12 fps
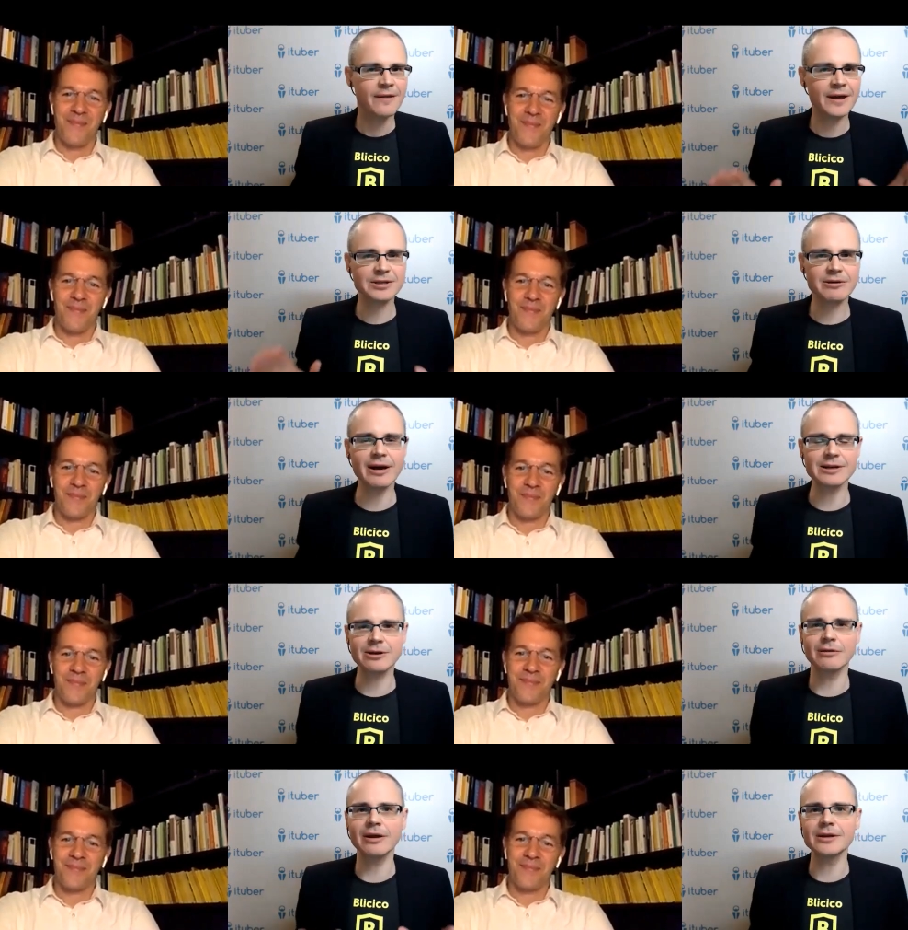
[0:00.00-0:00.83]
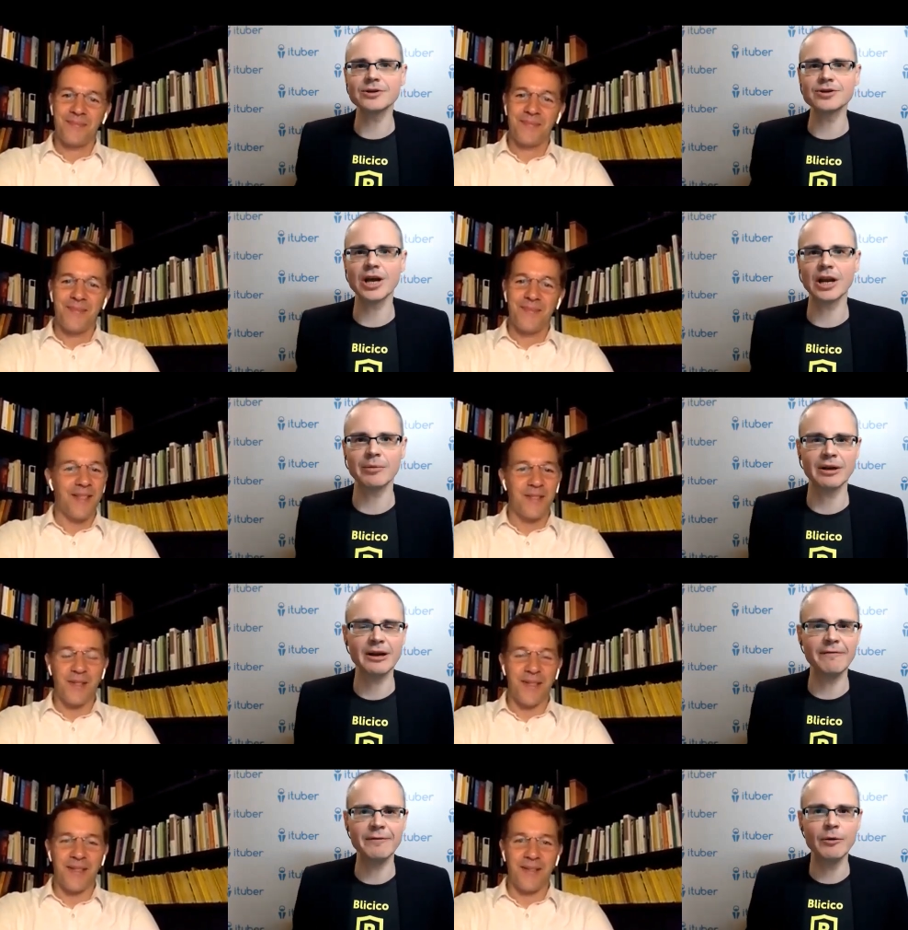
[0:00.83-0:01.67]
Speaker 1: That's great. So, ladies and
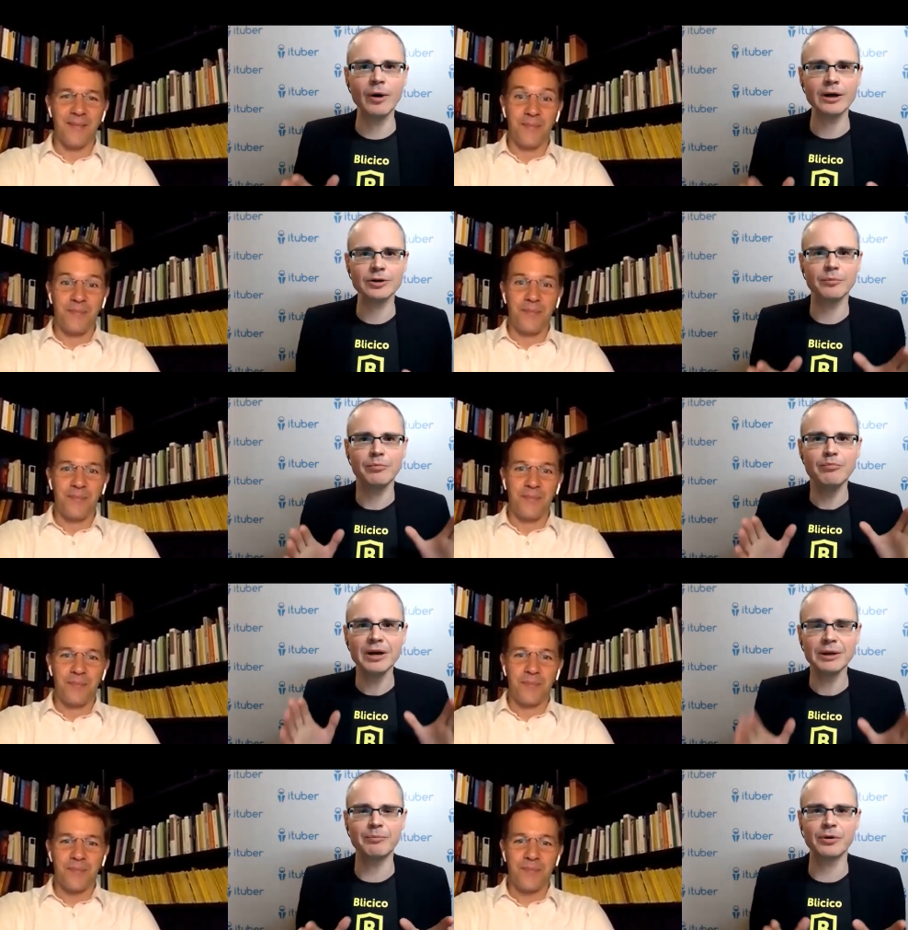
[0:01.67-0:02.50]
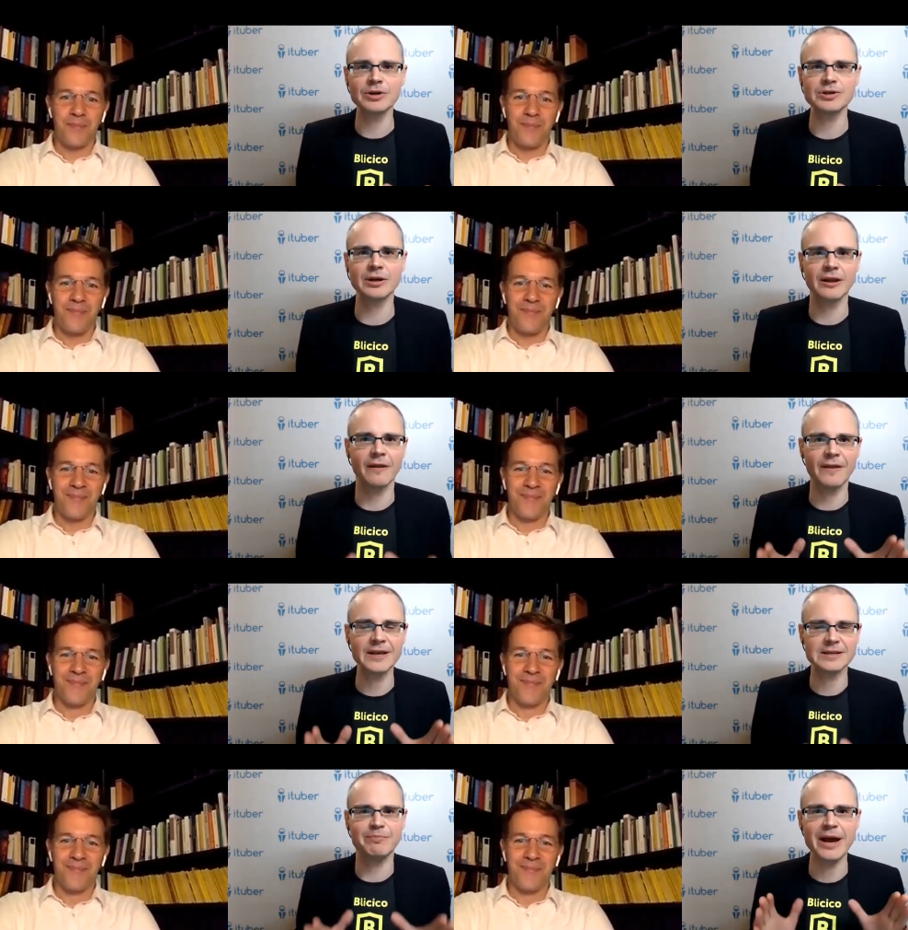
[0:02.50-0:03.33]
gentlemen, if you want to meet personally
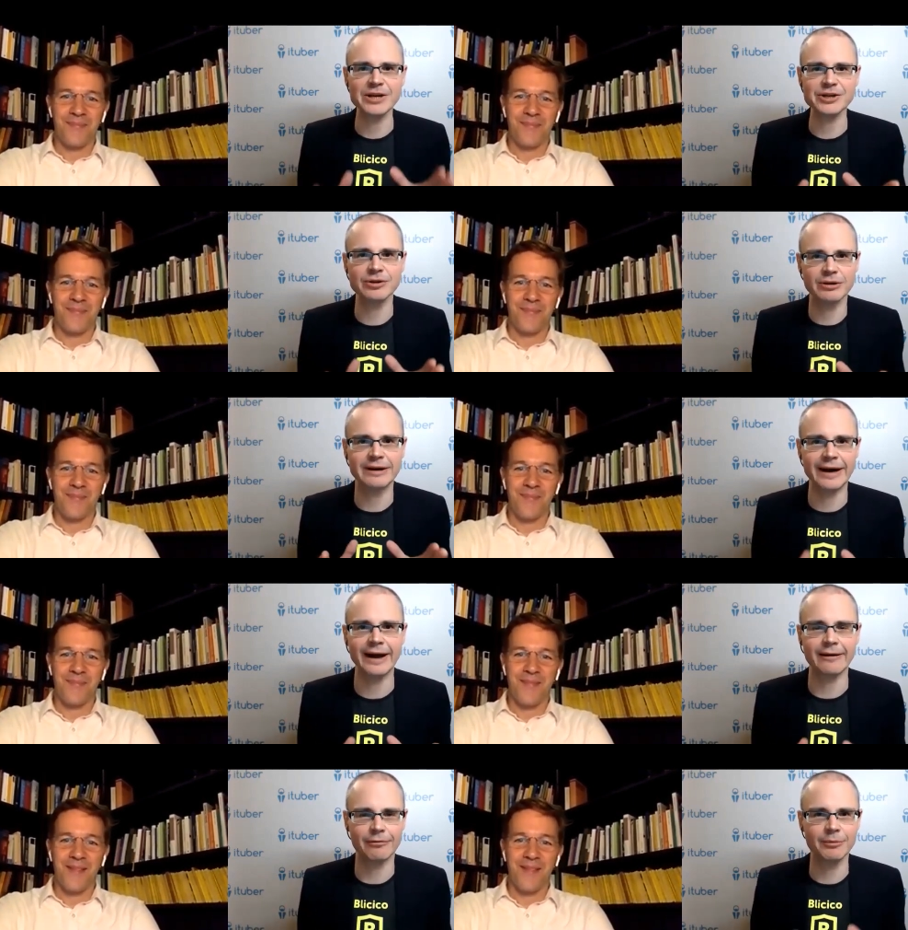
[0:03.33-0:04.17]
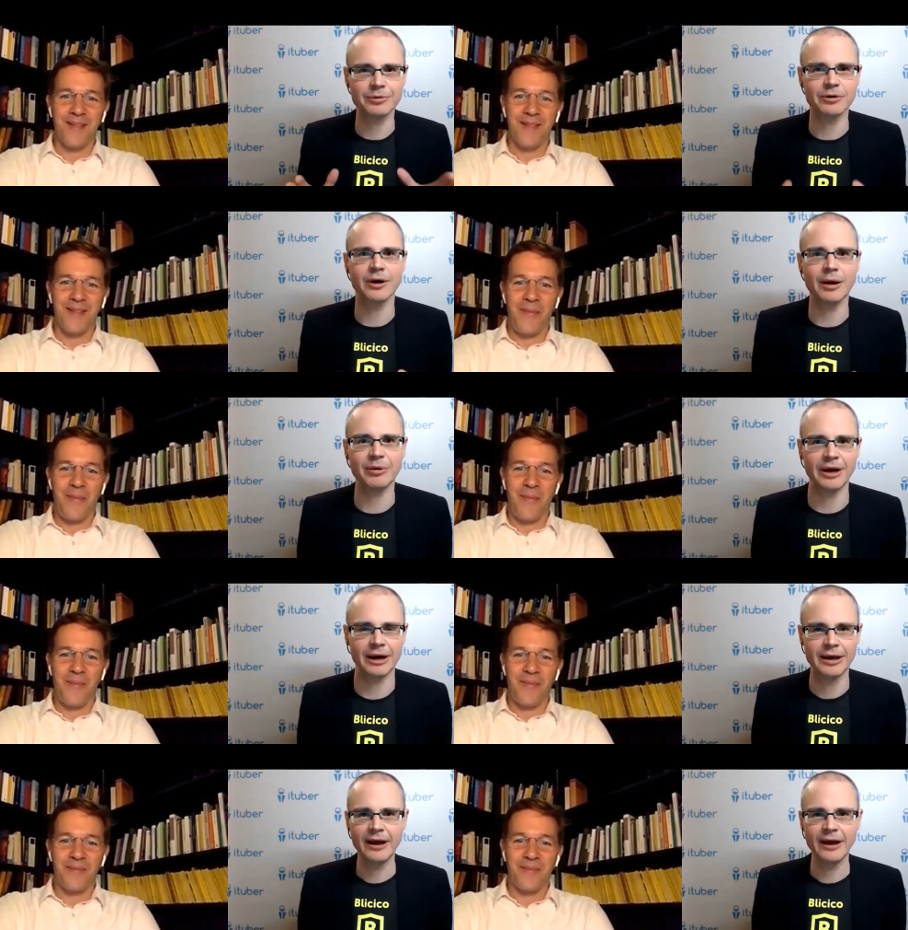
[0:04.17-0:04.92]
this passionate guy, Crypto Robbie,